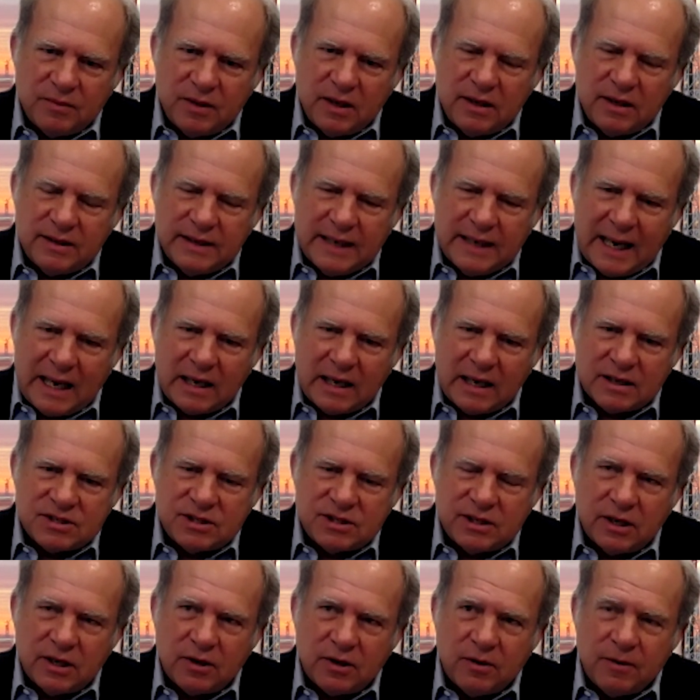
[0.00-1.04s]
Dallas
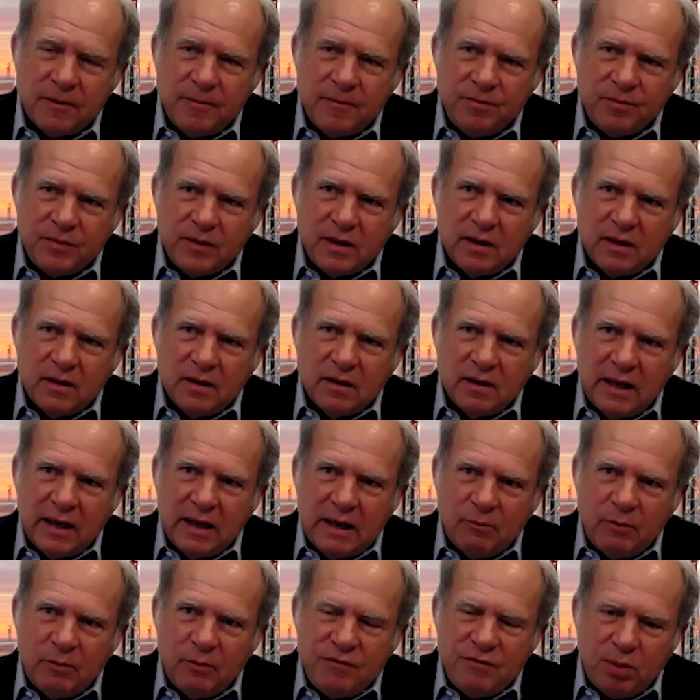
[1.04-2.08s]
here. And
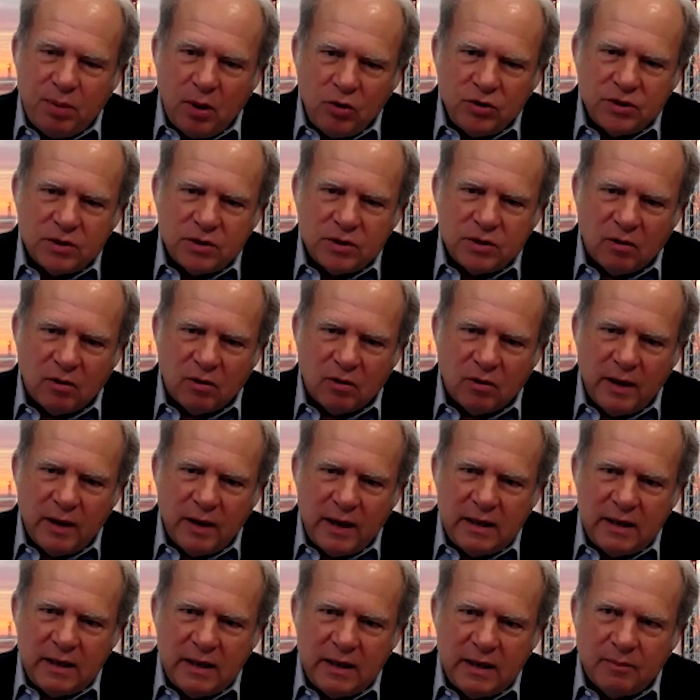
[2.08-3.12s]
we've polled them
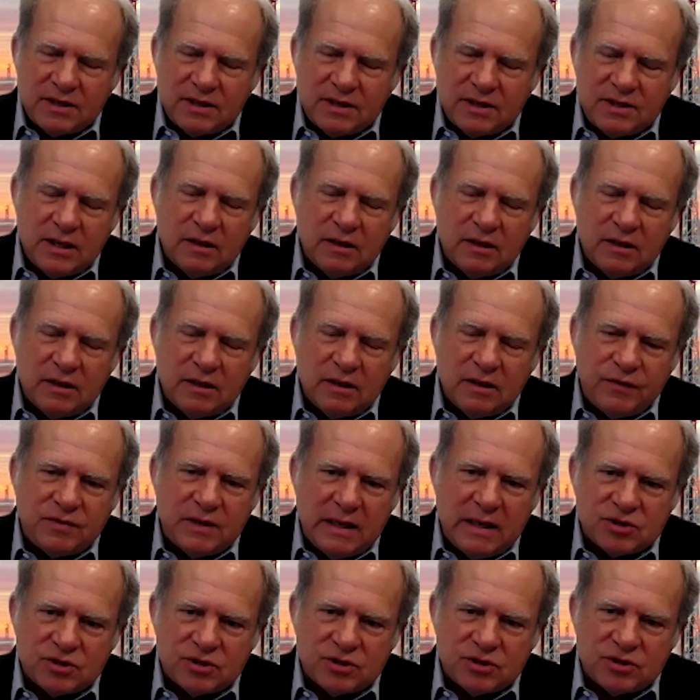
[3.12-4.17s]
already, and about 10 to
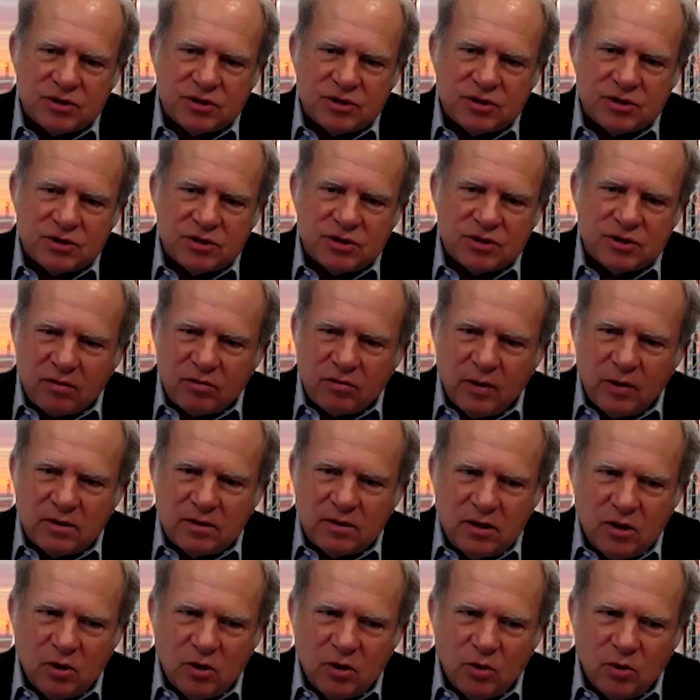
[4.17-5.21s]
15% want
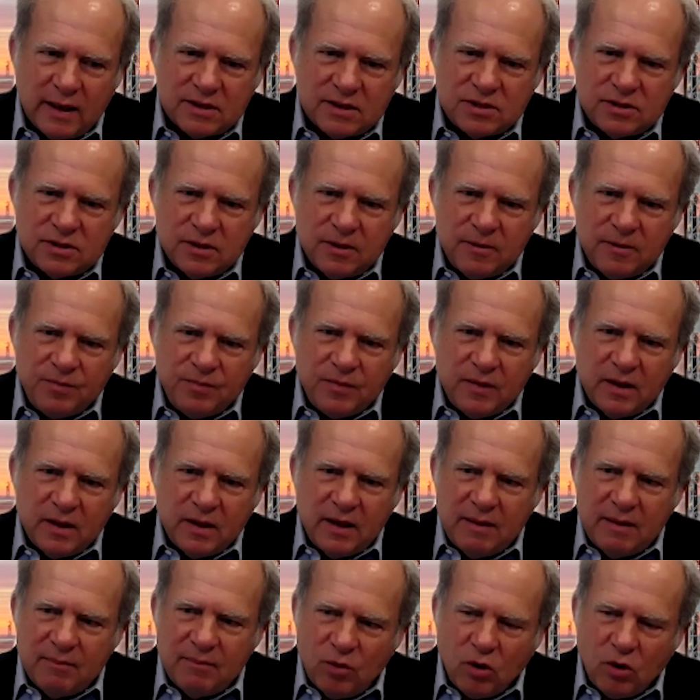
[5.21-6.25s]
to continue to work from home.